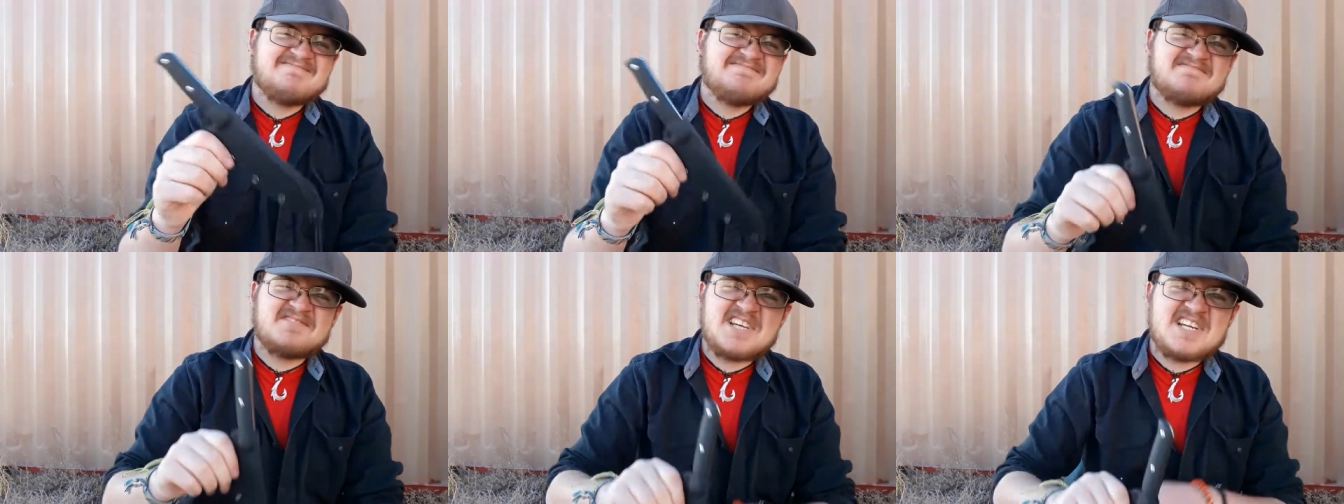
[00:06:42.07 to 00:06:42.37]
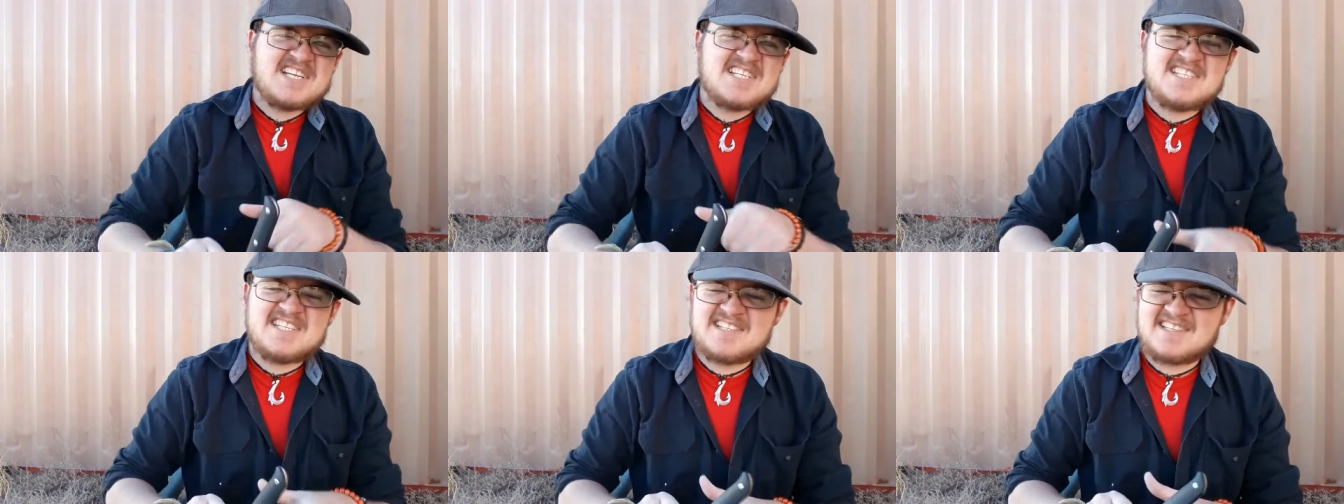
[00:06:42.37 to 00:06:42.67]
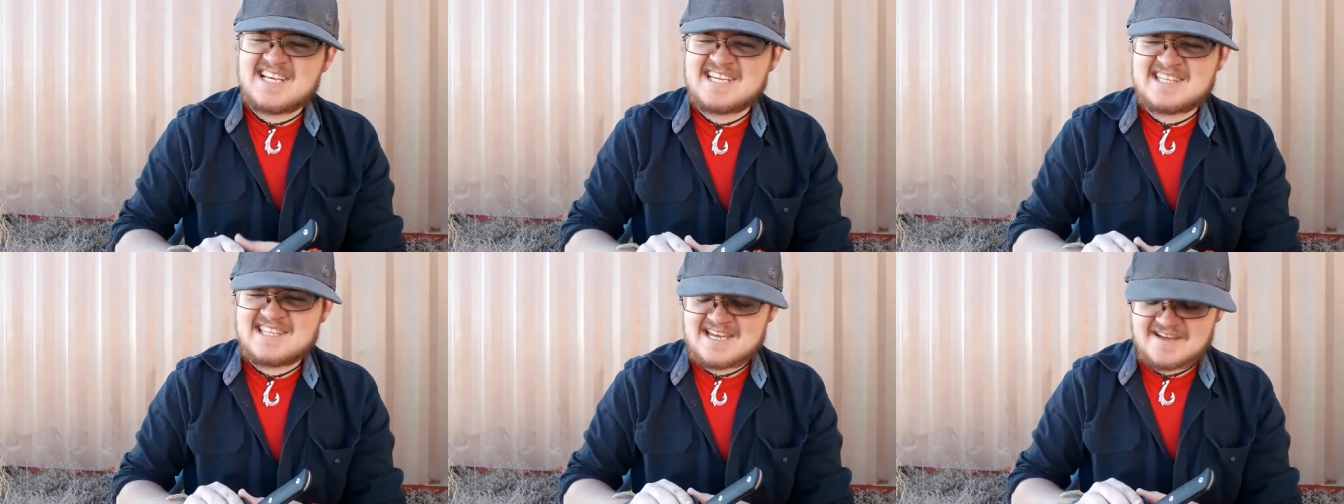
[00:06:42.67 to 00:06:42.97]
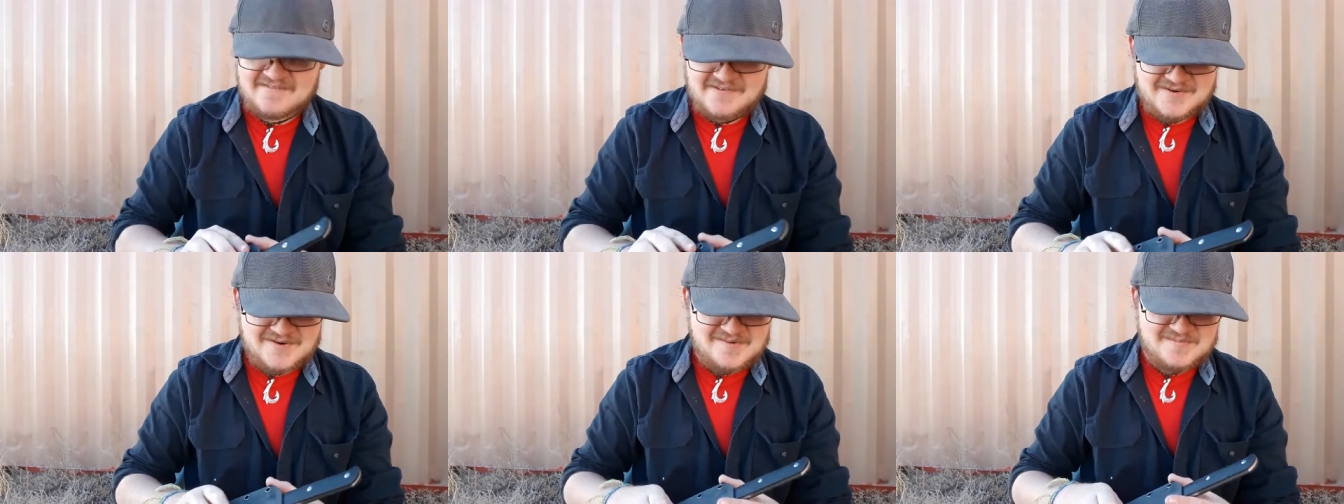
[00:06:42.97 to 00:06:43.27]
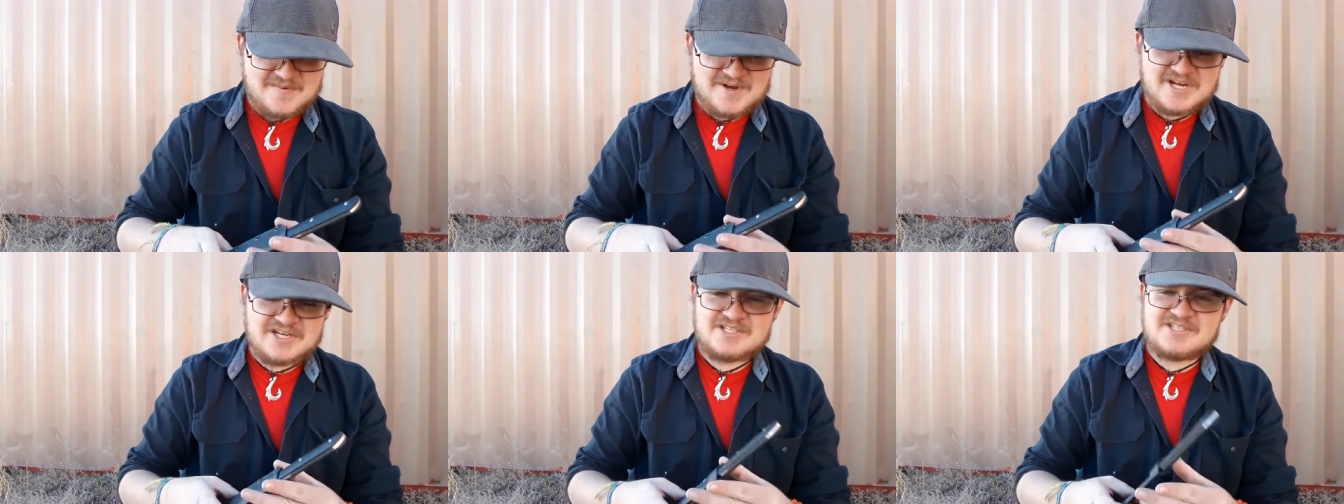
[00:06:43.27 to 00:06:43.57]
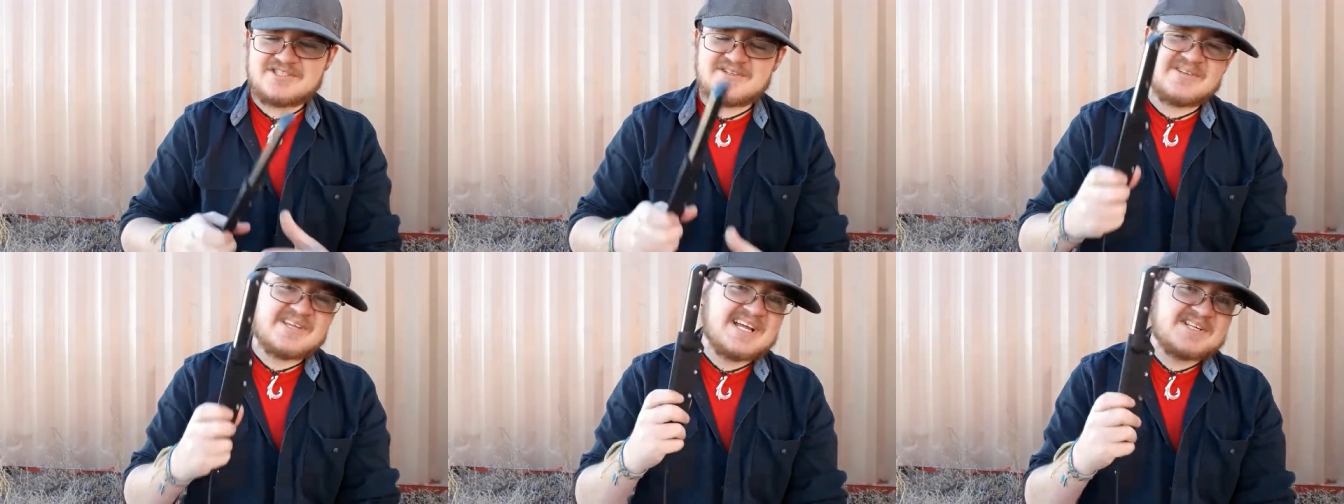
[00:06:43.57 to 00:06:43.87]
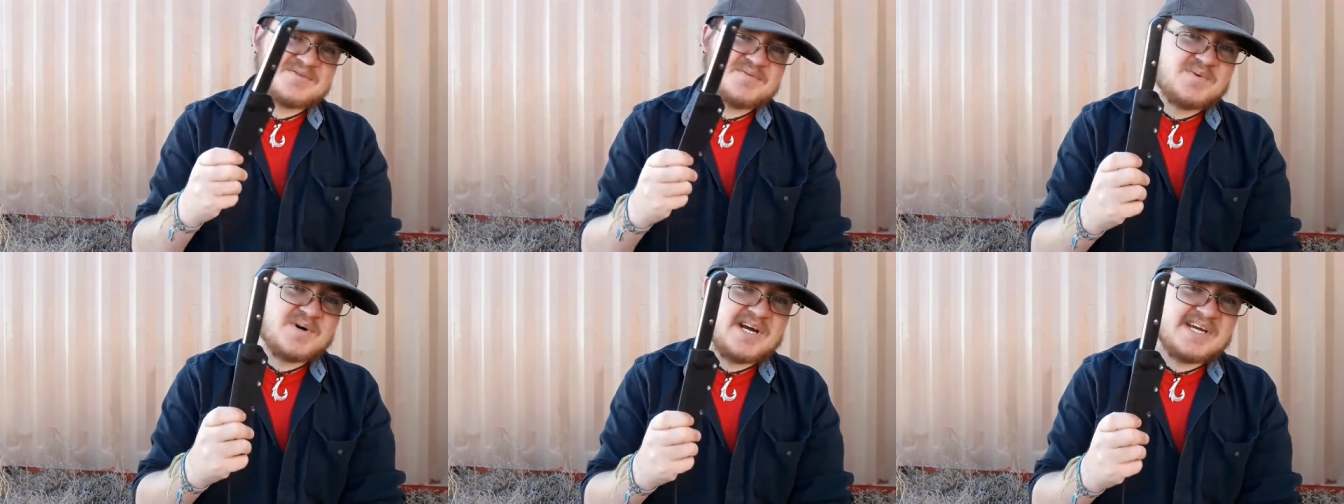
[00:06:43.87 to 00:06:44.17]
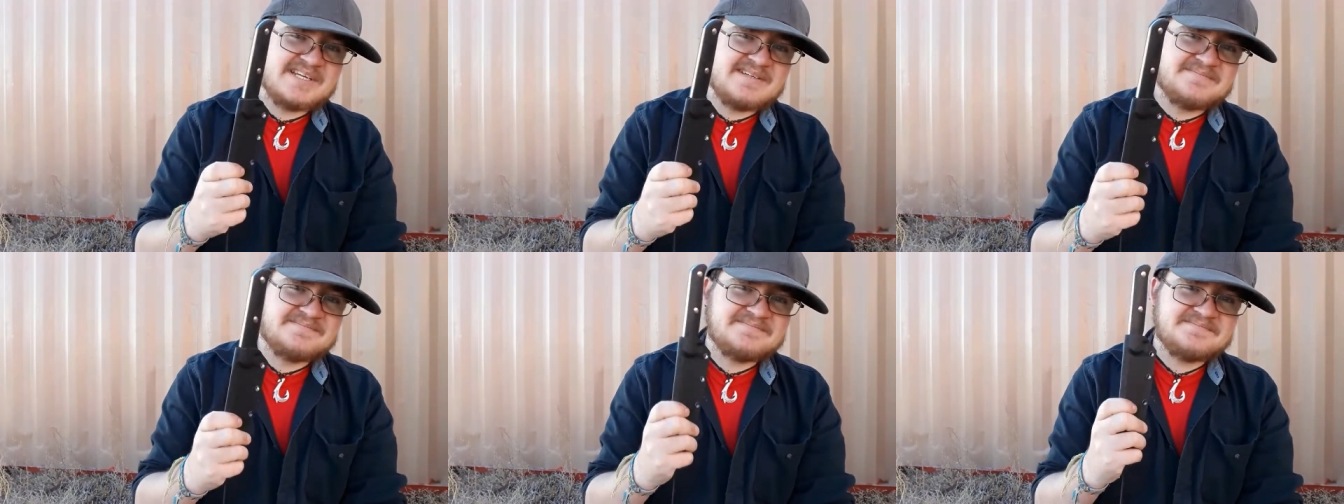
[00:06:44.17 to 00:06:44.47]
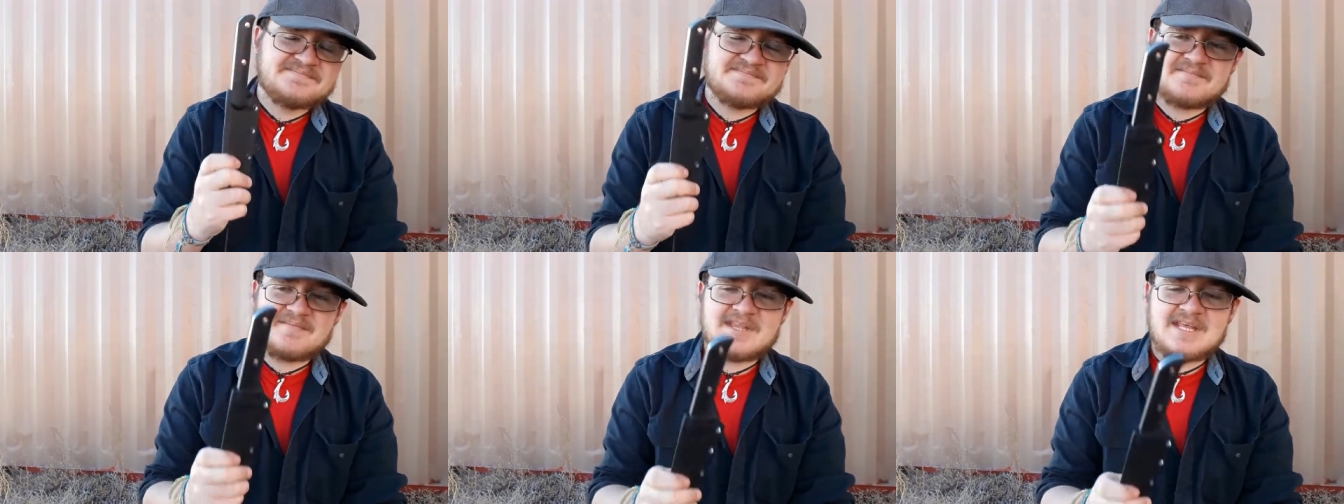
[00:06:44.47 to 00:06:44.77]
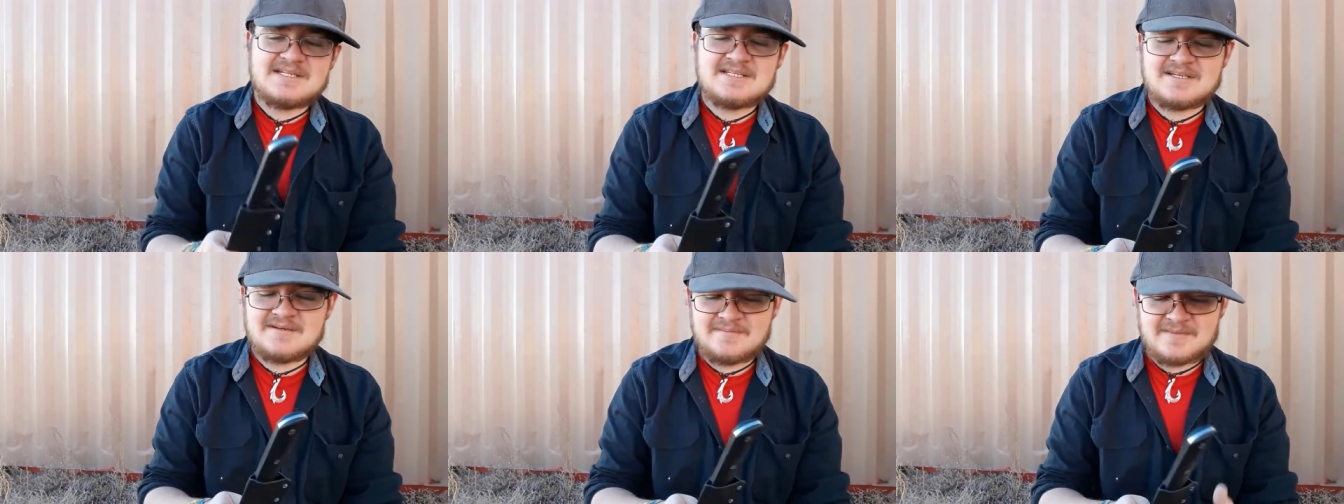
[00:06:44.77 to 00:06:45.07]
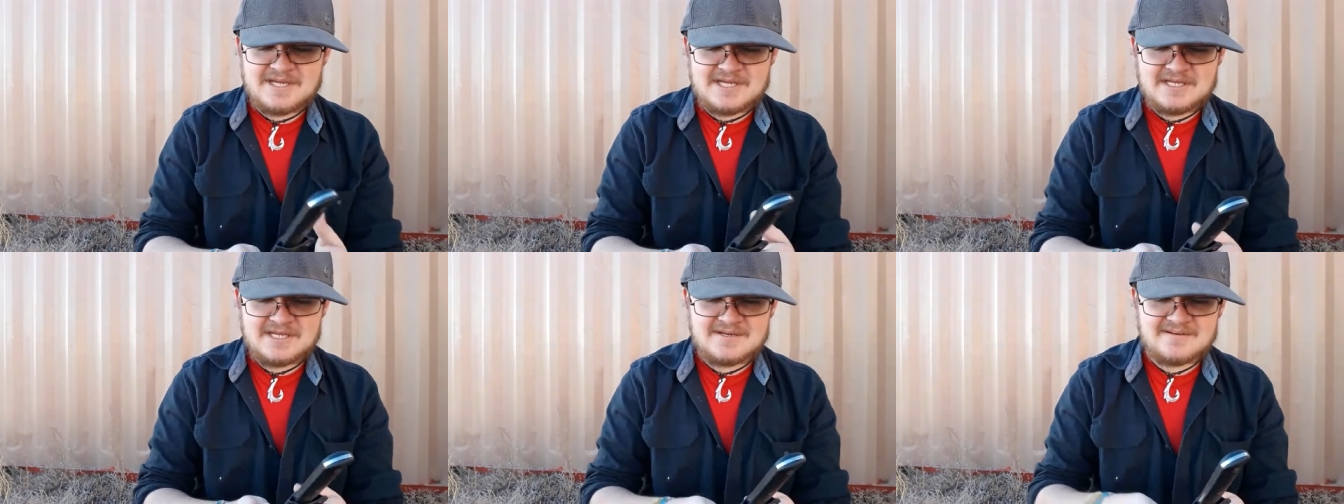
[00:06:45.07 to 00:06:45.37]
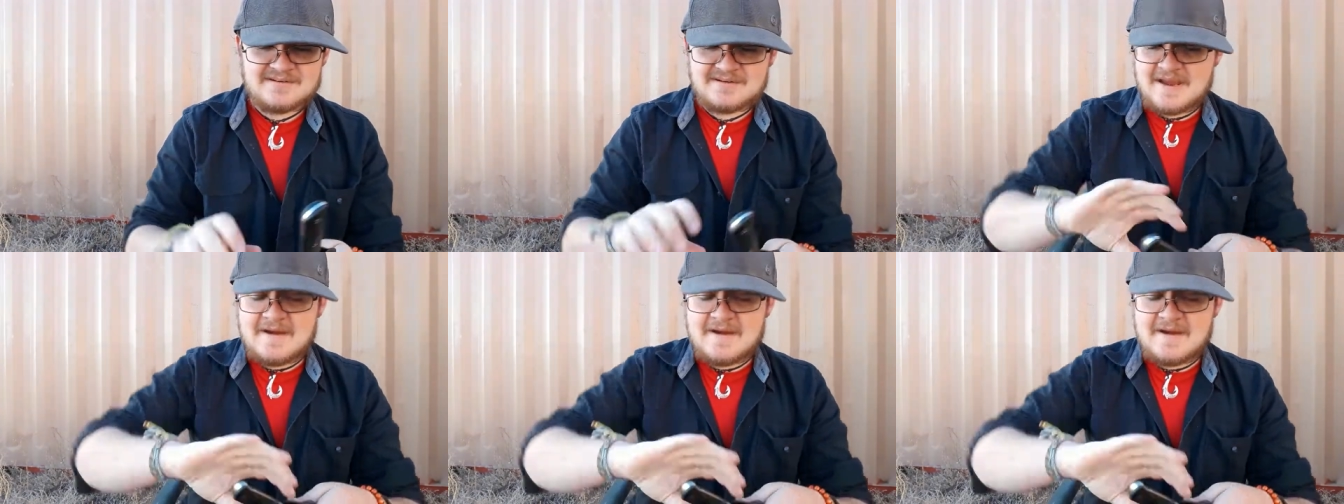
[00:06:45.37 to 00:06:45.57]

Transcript: I just didn't like that very much. So that's why it didn't make it.